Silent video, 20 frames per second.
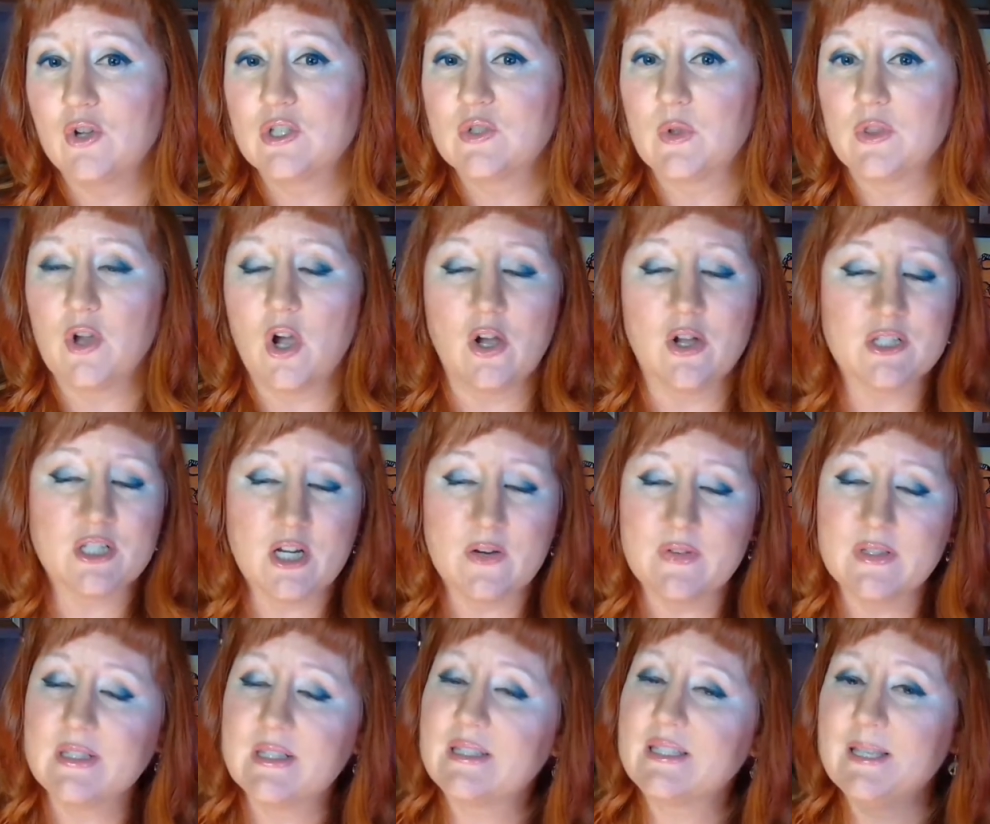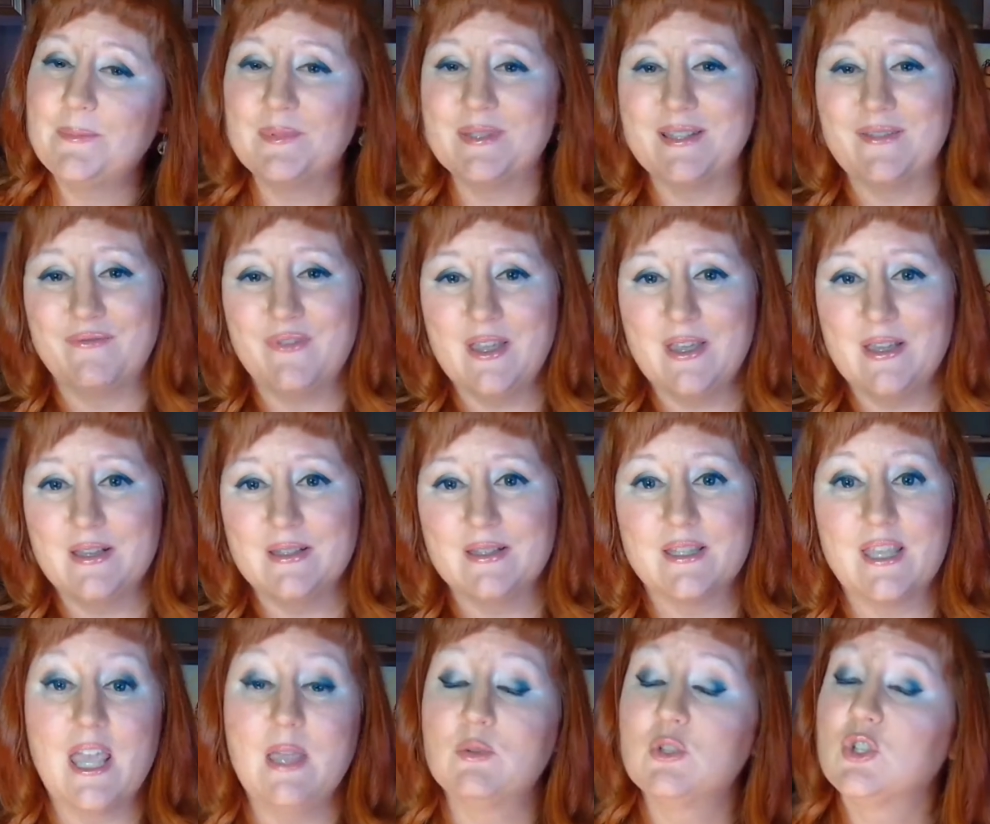with all services, tips, and fees
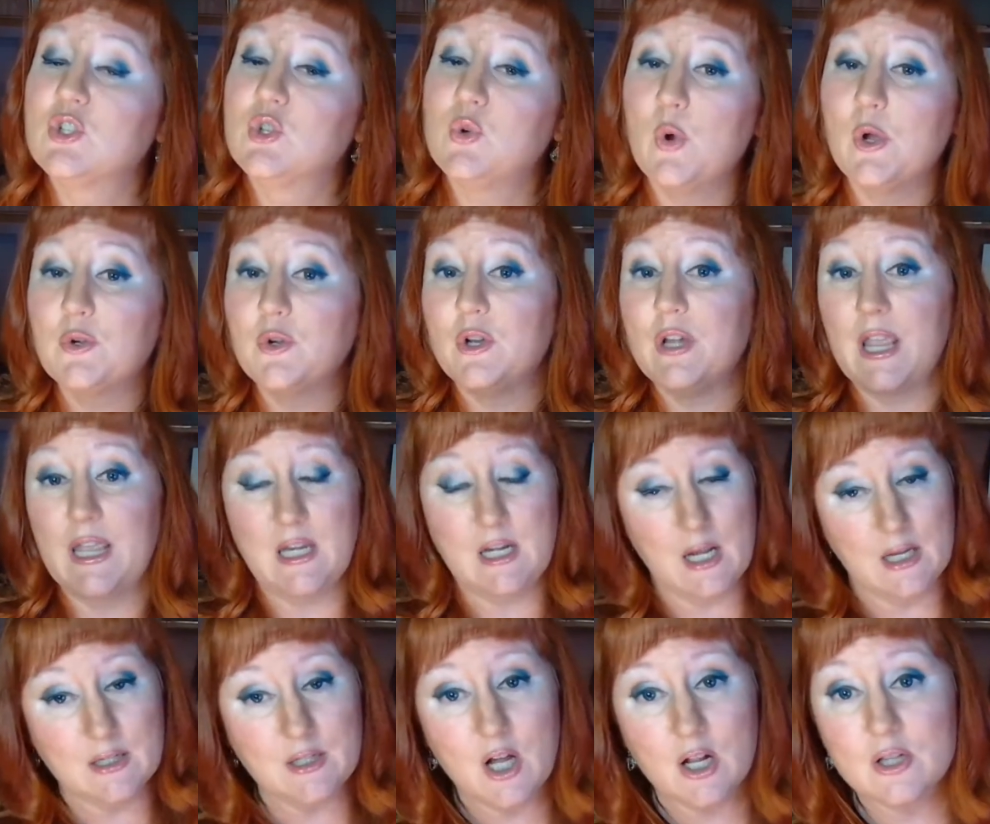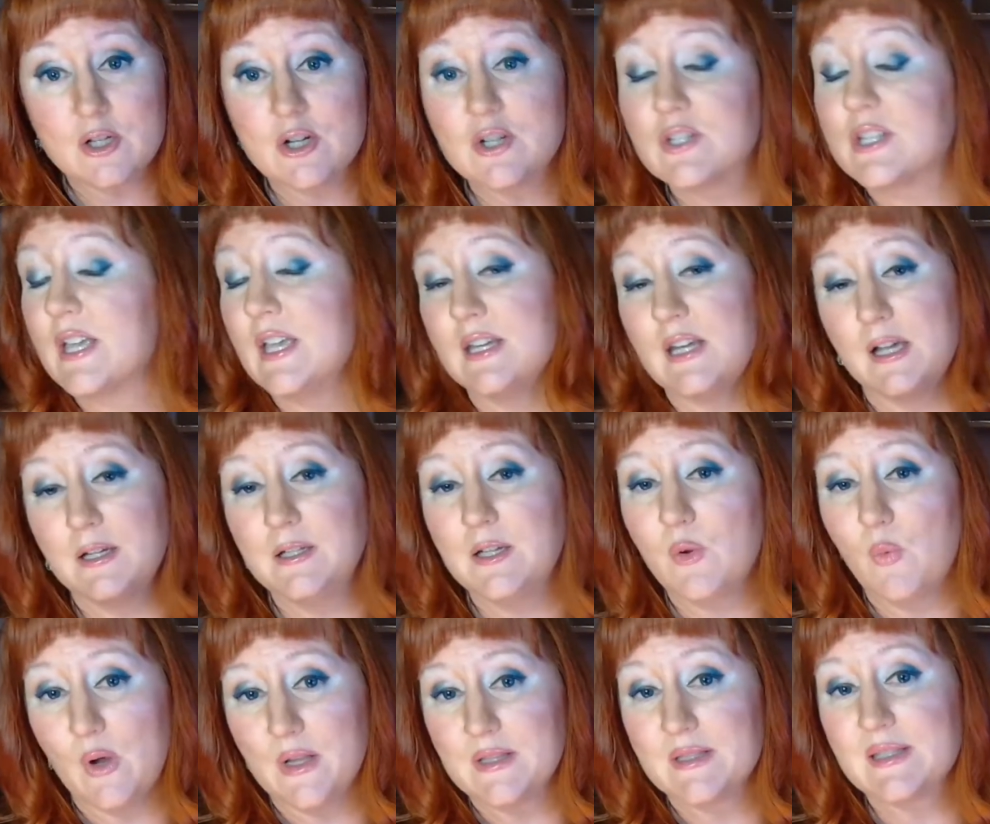came to
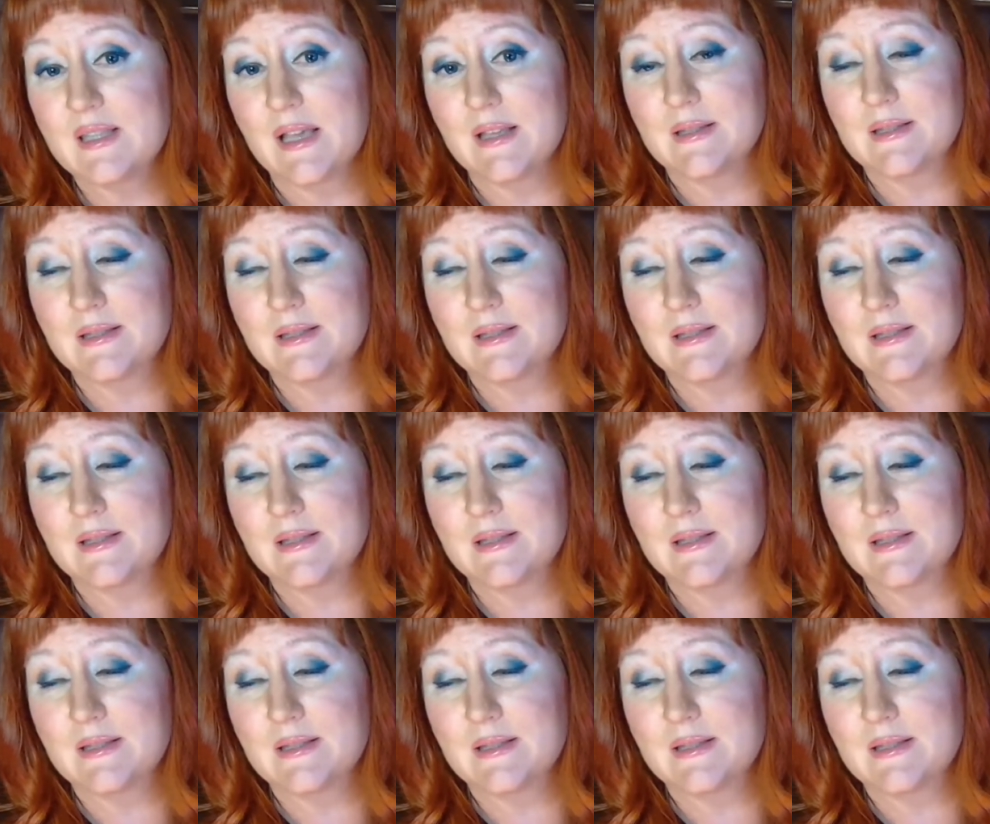$289.91.